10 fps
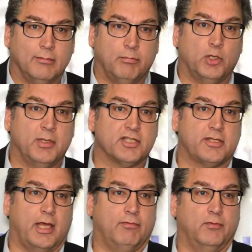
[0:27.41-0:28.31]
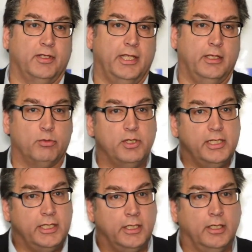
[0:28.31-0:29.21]
permanent staff over here
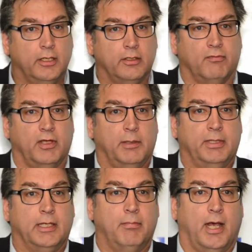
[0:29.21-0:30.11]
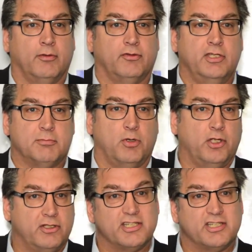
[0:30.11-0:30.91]
really developing about this product.